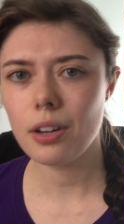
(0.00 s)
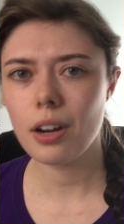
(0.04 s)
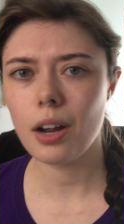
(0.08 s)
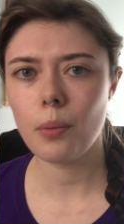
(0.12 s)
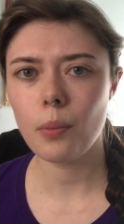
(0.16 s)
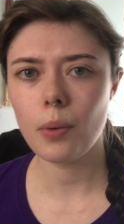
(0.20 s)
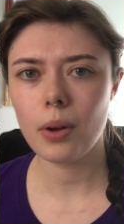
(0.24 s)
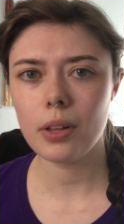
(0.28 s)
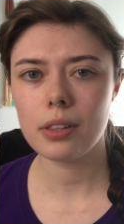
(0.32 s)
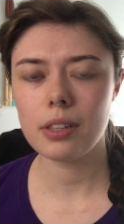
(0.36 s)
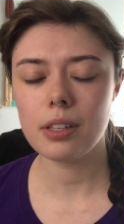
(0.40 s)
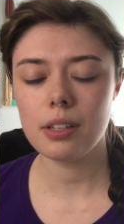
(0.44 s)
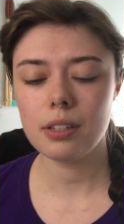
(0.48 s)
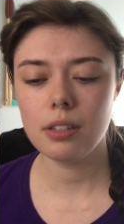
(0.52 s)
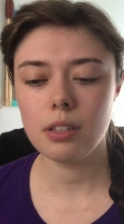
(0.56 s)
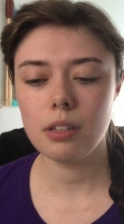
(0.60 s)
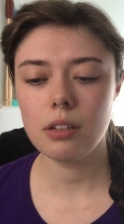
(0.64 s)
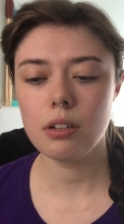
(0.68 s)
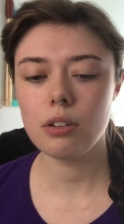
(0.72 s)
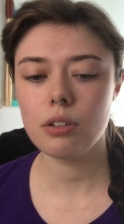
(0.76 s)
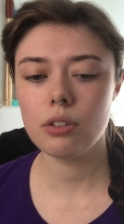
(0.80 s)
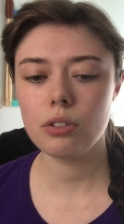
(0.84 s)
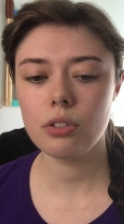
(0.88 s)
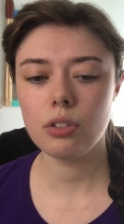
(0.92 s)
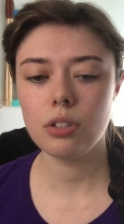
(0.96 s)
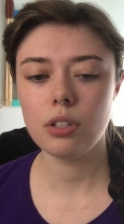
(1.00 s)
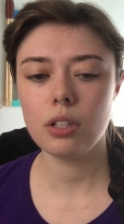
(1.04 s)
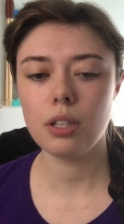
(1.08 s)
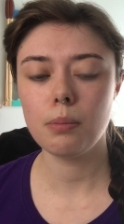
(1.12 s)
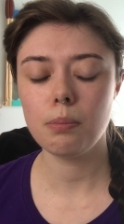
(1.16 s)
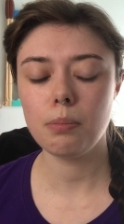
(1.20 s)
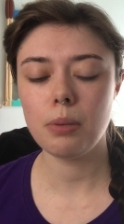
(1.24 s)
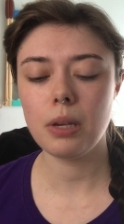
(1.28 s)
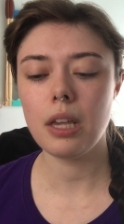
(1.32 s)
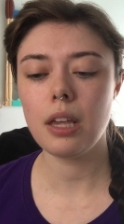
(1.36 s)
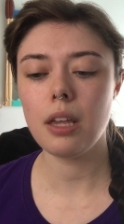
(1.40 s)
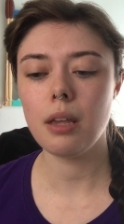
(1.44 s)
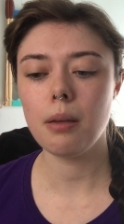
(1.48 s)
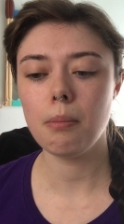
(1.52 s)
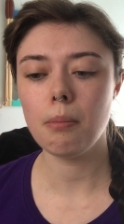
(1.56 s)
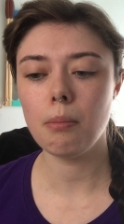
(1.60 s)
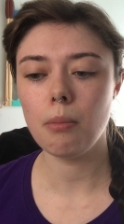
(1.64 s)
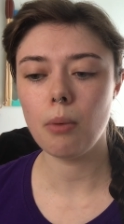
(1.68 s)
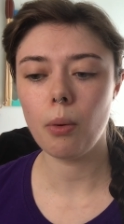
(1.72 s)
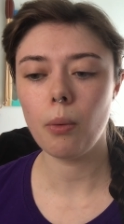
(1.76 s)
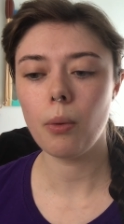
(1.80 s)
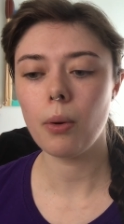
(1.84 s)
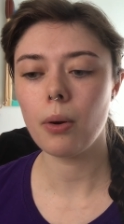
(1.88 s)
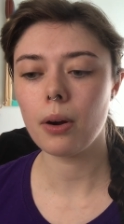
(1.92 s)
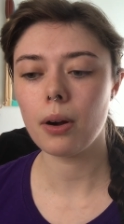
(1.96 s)
I want this year's to be
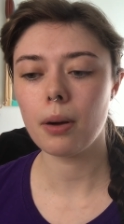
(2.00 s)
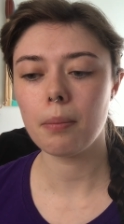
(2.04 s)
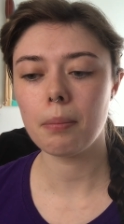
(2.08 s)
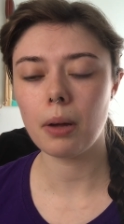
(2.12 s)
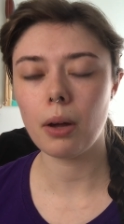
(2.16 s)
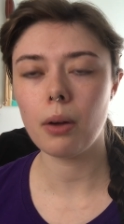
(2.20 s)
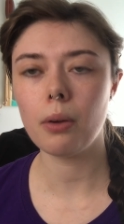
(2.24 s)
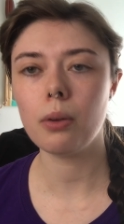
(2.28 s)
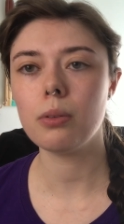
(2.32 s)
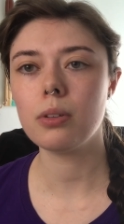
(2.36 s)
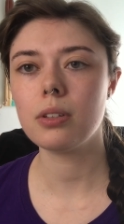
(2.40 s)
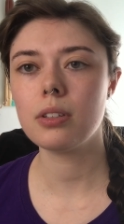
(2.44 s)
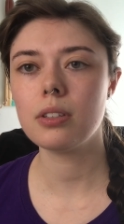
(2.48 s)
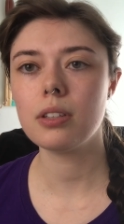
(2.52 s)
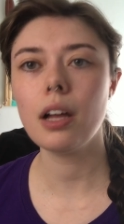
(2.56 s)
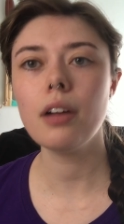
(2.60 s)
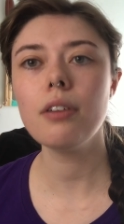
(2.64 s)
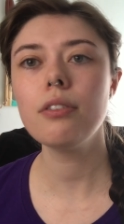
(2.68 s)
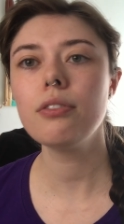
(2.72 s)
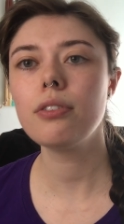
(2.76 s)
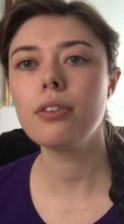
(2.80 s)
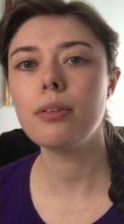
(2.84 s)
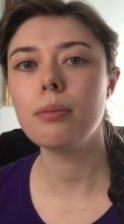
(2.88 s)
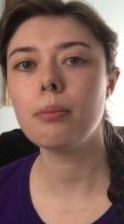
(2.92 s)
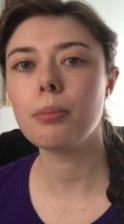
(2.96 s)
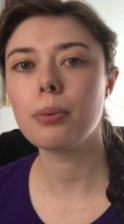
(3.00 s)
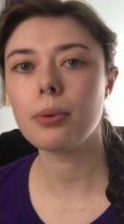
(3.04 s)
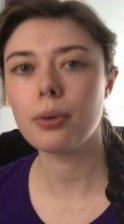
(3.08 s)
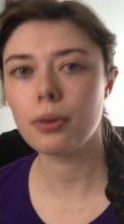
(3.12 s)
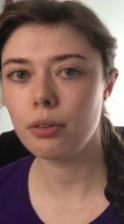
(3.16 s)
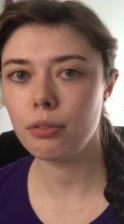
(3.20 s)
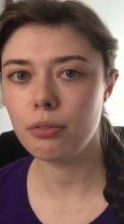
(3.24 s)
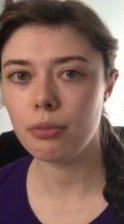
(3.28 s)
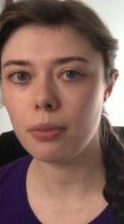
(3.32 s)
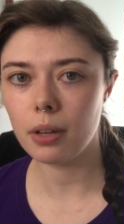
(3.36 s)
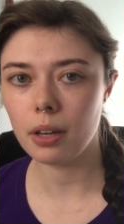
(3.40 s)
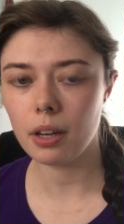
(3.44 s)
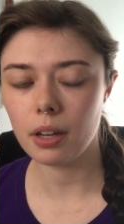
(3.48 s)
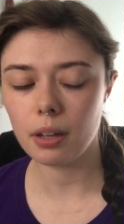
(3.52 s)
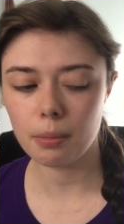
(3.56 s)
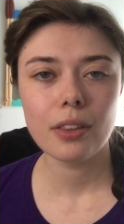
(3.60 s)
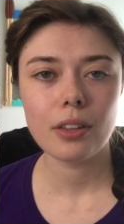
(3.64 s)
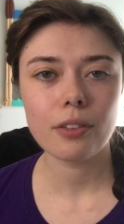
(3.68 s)
more about self-improving.